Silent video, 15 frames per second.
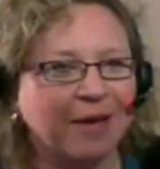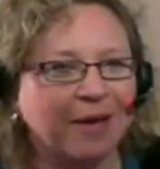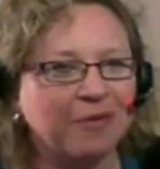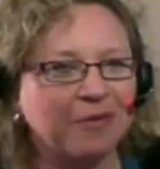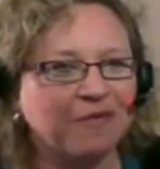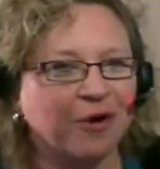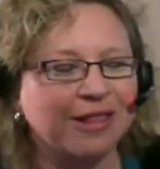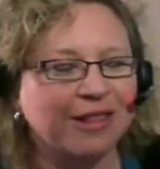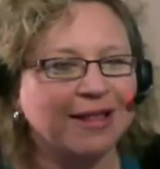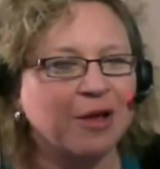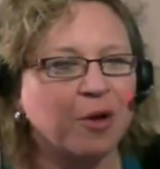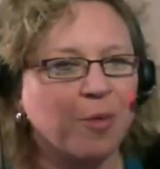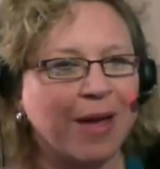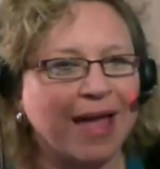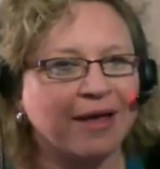of that before. It's
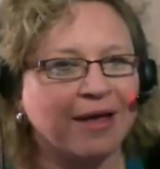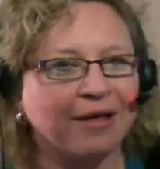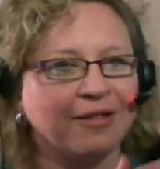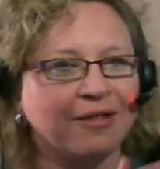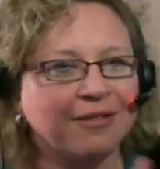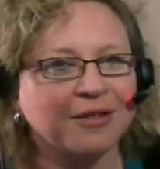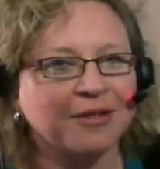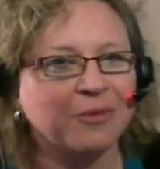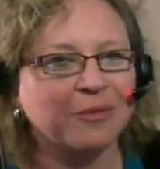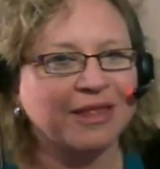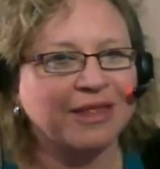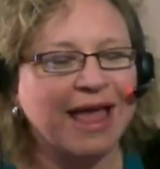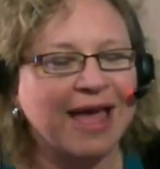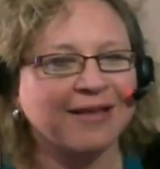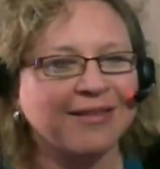like a whale, only
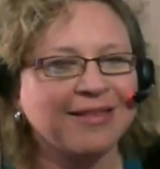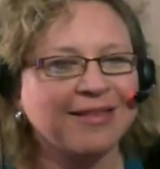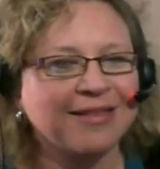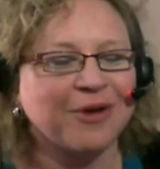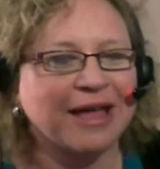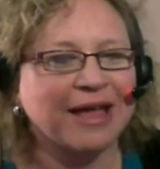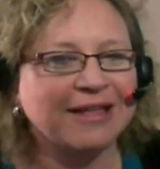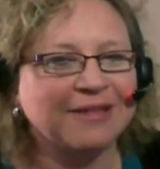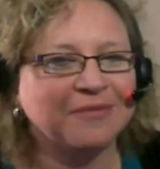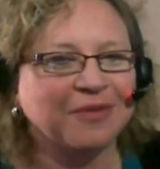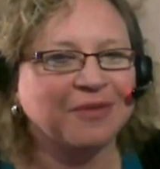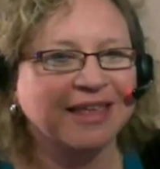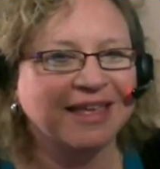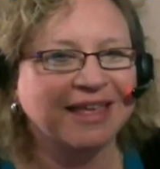with an S, right?